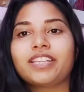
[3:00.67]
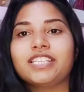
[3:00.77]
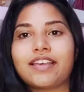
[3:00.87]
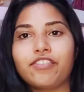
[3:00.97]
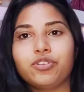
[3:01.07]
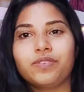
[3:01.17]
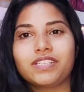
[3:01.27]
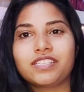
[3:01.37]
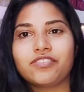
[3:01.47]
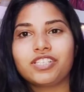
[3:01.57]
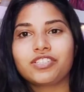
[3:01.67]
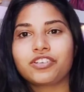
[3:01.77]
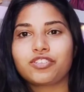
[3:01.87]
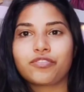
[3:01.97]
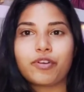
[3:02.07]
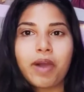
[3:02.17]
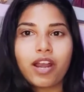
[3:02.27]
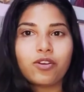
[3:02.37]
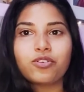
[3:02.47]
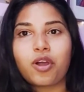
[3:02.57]
these 7 university wits, Christopher
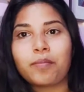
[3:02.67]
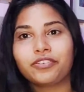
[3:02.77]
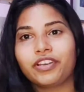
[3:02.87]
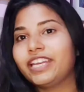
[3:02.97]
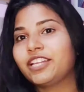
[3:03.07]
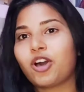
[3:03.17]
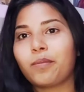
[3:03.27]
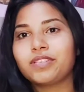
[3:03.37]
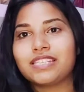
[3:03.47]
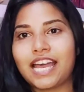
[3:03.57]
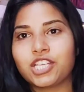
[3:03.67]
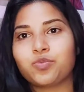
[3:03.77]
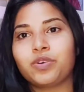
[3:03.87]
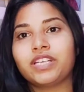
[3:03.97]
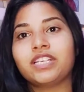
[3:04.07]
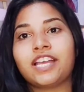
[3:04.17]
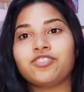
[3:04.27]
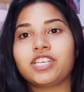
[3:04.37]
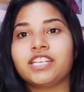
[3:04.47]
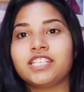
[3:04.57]
Marlowe, Robert Greene and Thomas Nash were
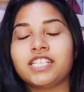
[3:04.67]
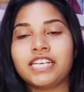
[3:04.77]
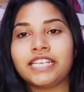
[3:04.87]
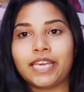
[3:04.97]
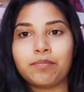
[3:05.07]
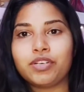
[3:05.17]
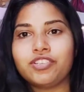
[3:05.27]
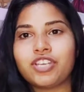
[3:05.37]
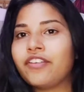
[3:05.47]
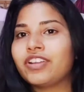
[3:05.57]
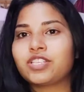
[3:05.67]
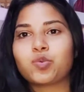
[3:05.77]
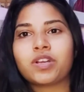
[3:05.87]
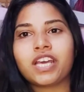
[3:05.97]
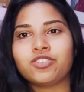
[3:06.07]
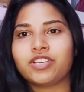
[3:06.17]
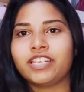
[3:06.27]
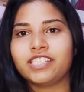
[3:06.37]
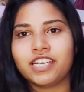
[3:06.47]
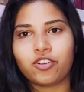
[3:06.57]
educated in Cambridge and rest were
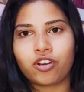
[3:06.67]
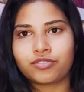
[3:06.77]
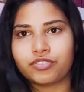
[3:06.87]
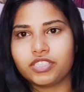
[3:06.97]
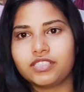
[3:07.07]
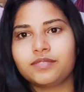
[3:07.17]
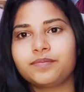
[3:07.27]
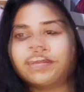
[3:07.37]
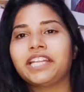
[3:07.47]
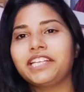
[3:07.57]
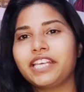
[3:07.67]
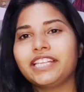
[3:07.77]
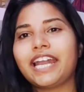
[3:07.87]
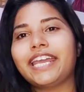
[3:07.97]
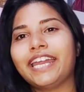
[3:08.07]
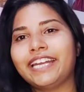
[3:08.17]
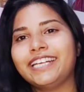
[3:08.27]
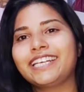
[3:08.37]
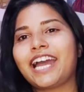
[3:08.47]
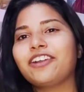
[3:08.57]
educated at Oxford. Another thing that
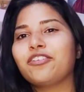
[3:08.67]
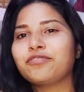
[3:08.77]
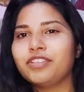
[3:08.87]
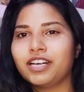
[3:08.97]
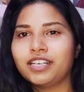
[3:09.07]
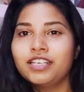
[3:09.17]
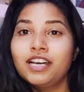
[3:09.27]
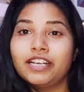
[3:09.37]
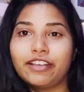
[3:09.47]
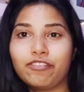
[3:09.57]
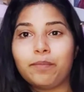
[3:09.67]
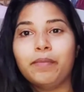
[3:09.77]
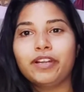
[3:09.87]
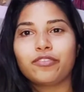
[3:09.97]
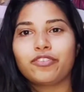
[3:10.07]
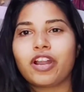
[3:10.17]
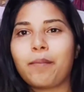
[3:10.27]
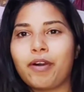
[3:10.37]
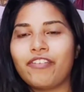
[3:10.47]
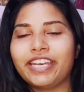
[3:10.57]
aided kind of the development of
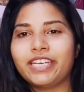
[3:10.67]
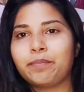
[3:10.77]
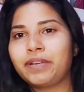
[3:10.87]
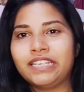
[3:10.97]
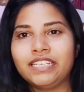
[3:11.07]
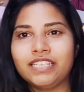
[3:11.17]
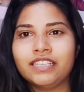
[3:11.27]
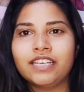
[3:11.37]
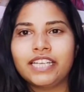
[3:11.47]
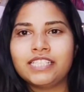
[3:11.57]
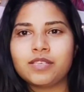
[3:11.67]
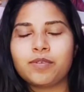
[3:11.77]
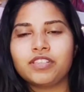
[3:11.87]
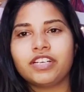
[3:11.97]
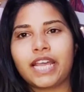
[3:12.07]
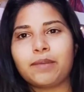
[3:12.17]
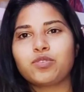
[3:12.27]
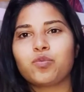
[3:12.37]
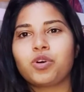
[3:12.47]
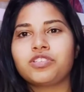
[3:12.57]
drama very rapidly in the Elizabethan
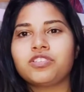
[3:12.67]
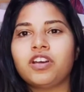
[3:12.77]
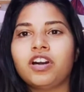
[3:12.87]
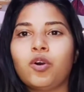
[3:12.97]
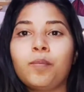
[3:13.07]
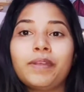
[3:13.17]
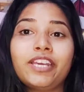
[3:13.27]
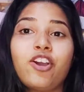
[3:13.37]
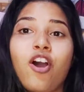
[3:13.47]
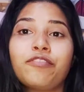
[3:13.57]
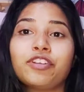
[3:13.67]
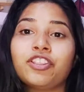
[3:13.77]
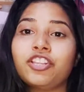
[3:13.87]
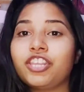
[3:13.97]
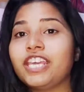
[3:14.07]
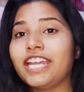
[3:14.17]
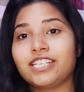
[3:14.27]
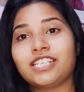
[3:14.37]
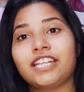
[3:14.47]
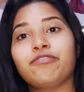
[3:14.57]
times was the opening of the
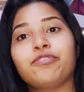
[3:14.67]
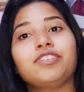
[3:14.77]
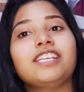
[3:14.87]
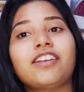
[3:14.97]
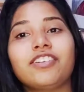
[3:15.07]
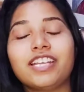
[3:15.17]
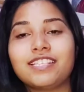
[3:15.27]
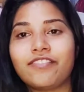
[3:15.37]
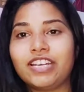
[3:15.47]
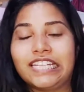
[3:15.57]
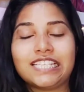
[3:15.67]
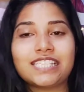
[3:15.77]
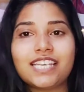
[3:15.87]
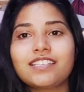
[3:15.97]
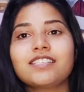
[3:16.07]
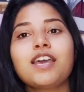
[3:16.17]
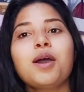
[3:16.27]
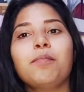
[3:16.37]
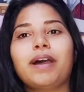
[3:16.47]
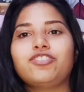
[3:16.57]
theatre in 1576
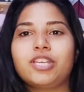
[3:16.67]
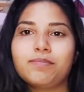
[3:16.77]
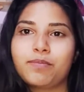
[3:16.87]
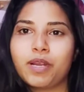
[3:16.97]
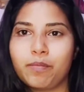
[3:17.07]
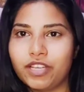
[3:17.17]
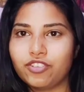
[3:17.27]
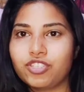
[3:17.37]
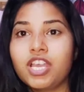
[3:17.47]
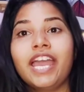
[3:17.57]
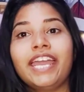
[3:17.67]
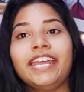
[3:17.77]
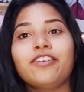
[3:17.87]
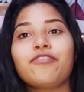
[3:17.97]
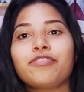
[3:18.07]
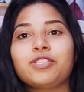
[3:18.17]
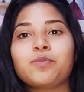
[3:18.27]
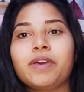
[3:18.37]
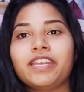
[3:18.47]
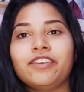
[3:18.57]
by James Burbage in
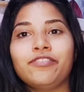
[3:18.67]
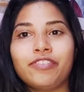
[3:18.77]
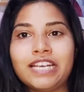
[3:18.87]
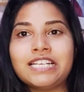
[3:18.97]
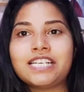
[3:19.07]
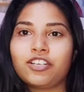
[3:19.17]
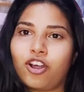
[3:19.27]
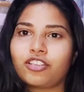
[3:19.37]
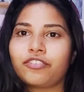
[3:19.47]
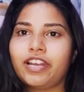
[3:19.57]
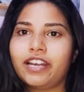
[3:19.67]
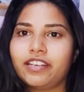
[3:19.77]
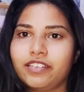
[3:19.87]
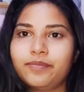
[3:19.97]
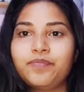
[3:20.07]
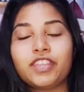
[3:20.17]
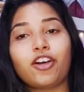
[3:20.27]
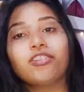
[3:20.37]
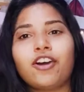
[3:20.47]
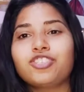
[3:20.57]
Finsbury Field, north of London.
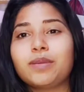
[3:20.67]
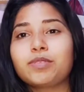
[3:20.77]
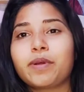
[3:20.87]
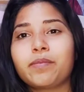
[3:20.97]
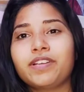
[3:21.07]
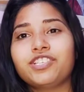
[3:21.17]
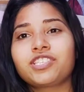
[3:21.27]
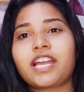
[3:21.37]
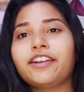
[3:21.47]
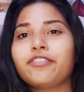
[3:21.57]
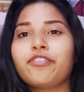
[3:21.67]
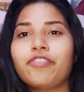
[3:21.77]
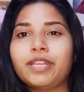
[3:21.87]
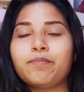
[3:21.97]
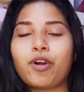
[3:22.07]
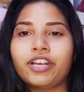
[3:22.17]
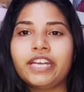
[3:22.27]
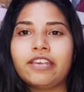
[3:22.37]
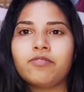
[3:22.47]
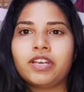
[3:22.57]
Now James Burbage is kind of a very
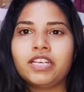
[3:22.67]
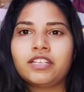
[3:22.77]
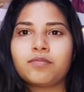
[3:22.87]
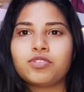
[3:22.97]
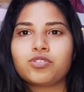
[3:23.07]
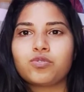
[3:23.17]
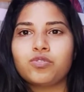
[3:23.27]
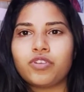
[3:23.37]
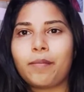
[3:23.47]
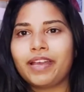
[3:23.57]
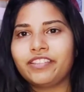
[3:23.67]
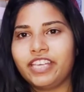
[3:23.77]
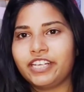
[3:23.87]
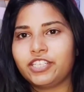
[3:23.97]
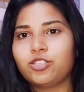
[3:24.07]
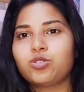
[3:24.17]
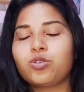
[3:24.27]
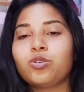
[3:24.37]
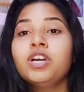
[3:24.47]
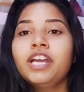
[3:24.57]
important name when it comes to drama and theatre,
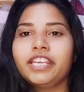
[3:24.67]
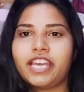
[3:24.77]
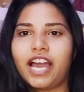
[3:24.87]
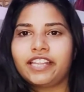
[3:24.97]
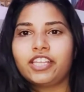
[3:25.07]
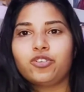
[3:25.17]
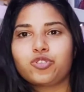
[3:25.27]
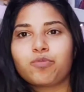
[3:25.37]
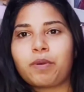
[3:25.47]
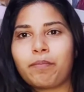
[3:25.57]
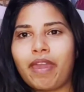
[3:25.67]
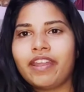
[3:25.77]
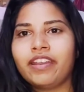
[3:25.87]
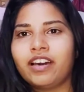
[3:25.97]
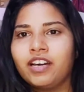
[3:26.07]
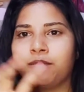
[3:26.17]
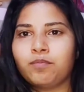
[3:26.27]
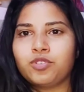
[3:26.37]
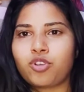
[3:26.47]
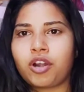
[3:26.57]
so yeah, I think you should prepare
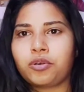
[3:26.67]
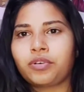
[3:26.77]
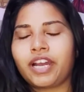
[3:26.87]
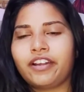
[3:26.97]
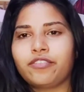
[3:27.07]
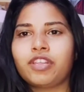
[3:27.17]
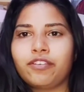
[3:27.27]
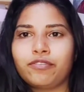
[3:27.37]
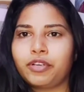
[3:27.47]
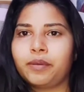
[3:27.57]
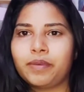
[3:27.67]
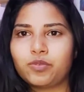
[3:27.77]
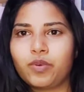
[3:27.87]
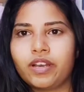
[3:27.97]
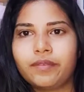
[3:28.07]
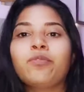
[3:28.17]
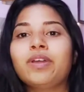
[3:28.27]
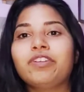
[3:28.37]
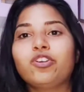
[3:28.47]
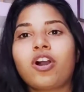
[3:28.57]
a short note kind of thing for him as well. And
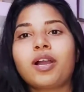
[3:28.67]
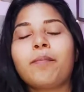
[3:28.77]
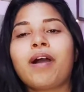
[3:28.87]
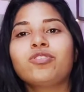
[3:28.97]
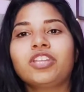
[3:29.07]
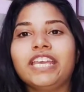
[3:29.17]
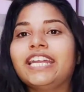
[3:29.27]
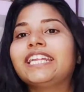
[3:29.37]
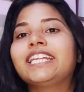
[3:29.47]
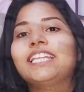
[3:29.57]
when we talk about theatre in the